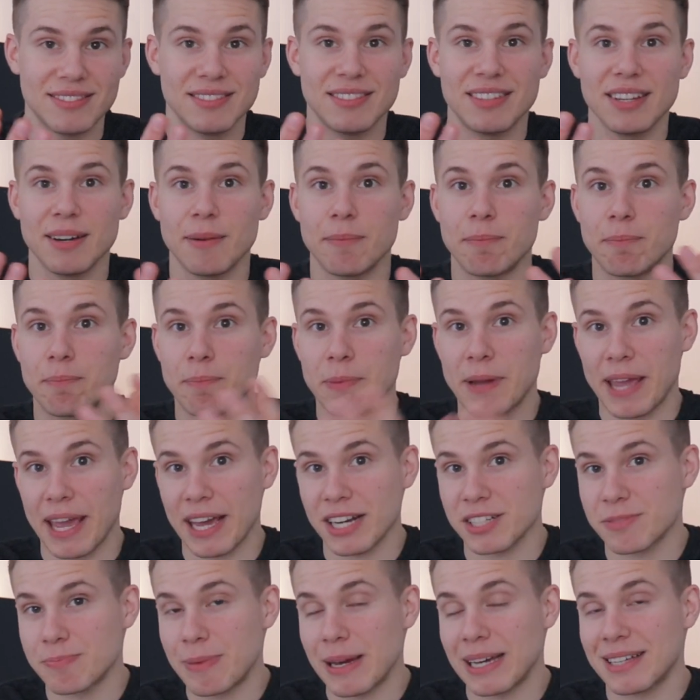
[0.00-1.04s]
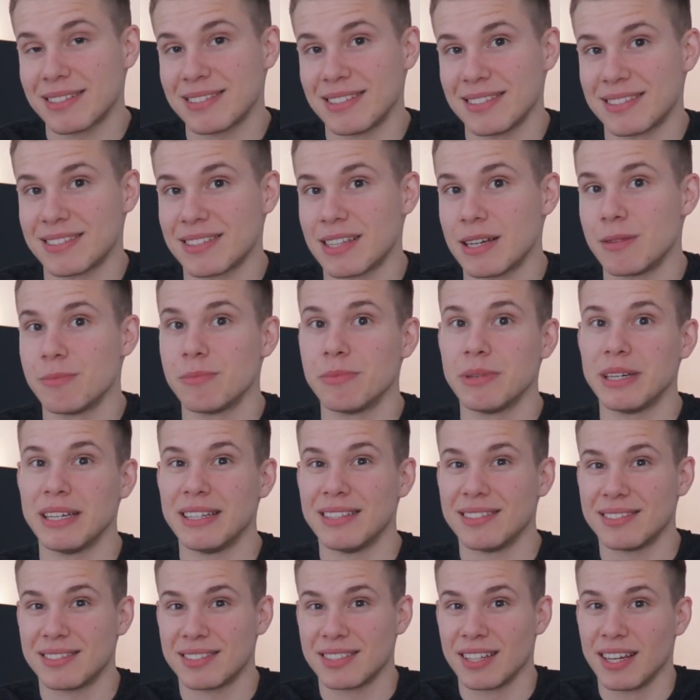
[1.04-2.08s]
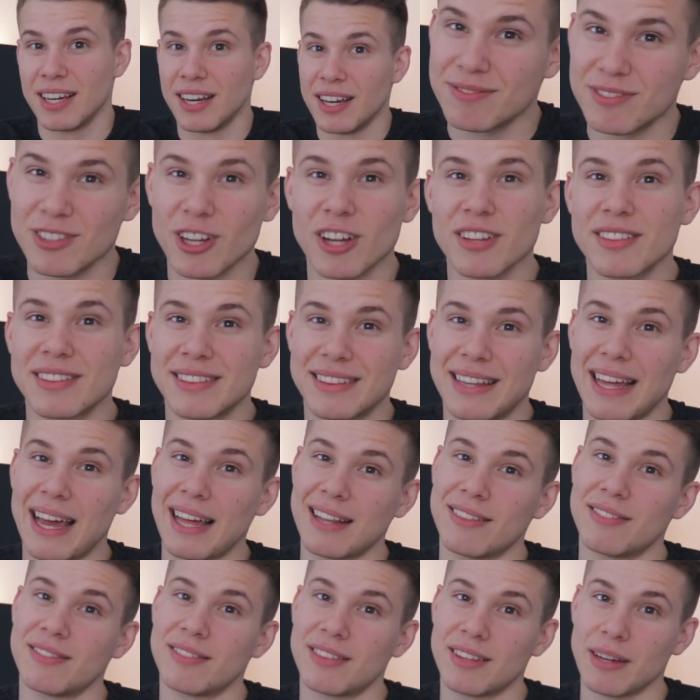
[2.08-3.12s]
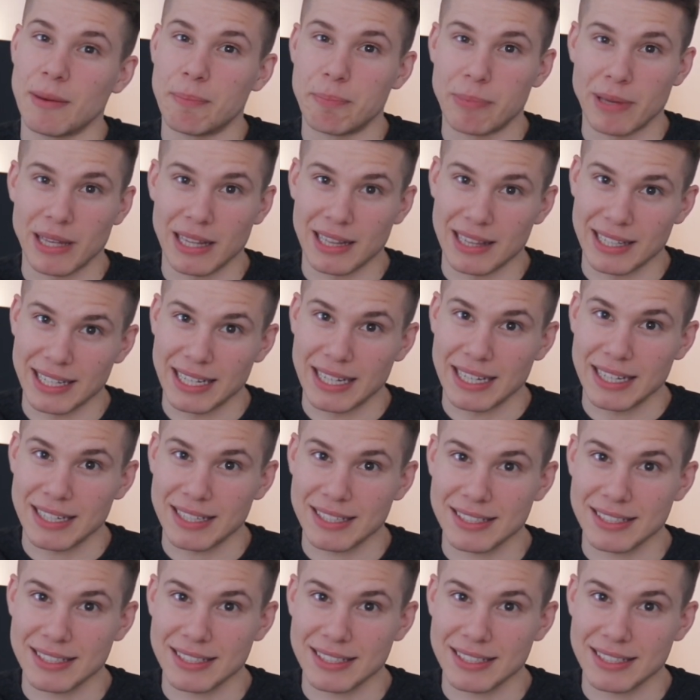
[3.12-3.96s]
the cashback system is not that appealing.